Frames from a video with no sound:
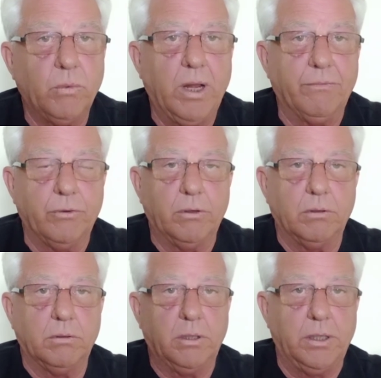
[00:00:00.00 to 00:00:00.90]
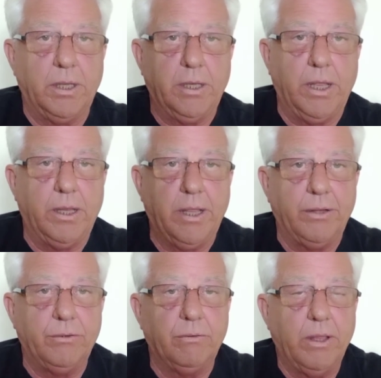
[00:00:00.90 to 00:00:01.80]
whenever
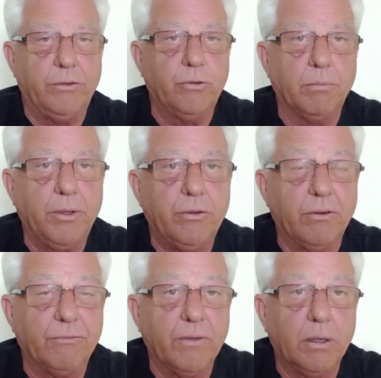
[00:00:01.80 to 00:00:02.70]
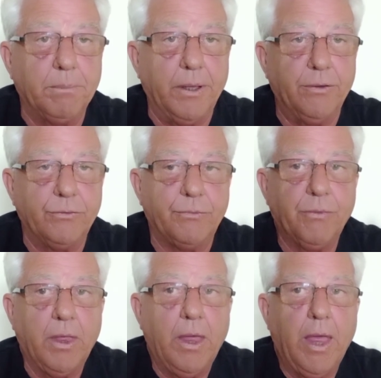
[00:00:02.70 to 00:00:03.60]
it took me to the Philippines.
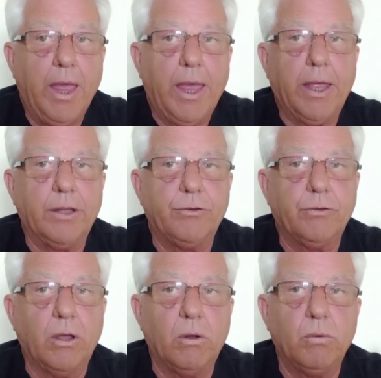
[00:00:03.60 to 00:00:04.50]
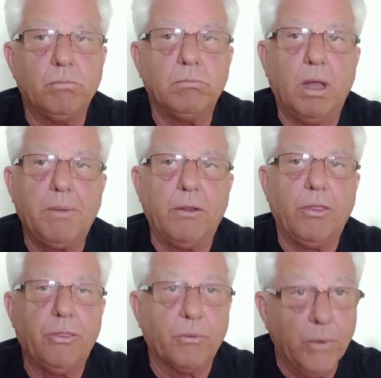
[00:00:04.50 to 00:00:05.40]
And so
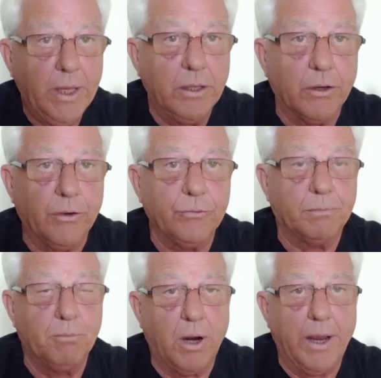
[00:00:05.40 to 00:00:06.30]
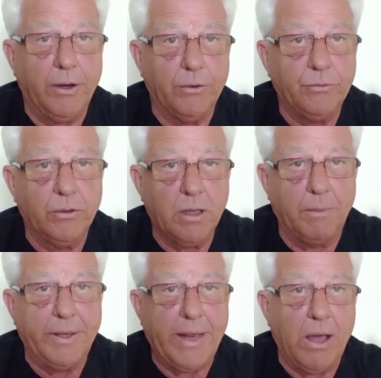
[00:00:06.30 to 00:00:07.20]
about 3 years prior to
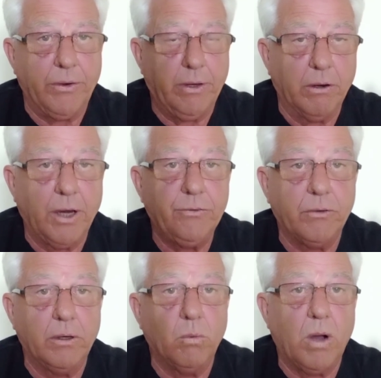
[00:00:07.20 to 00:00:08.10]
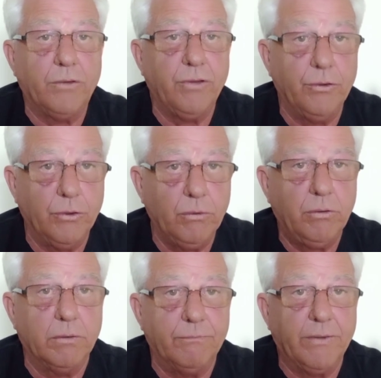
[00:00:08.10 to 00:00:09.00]
coming out here, I started watching
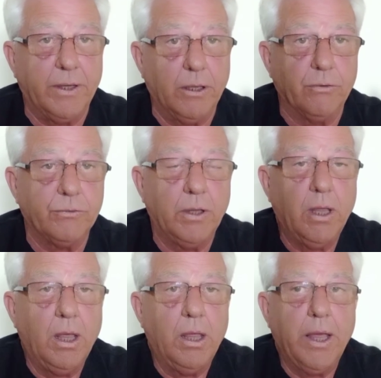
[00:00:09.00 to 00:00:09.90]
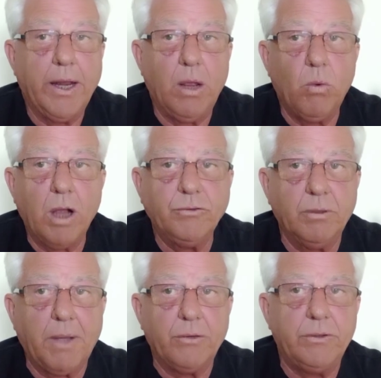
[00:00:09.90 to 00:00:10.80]
YouTube videos. And I watched
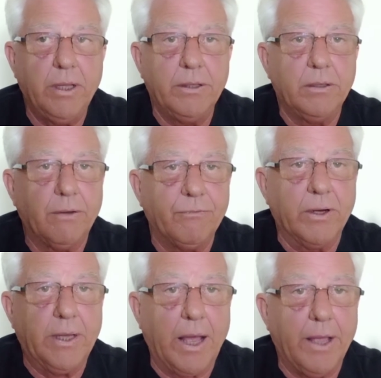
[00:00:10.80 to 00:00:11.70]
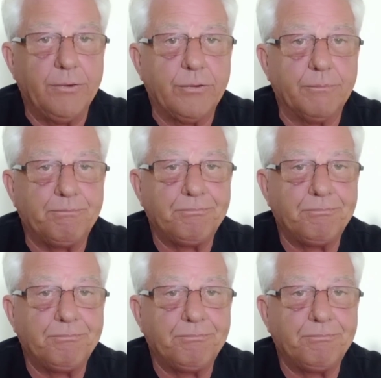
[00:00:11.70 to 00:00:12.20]
about 10 different guys.